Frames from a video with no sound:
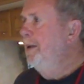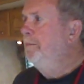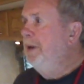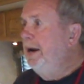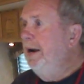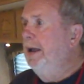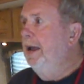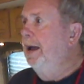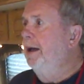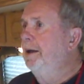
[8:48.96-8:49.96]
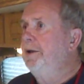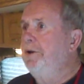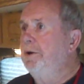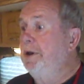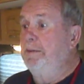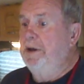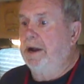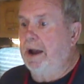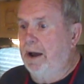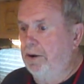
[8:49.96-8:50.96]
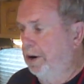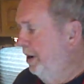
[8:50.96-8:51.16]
But anyhow, you give me a call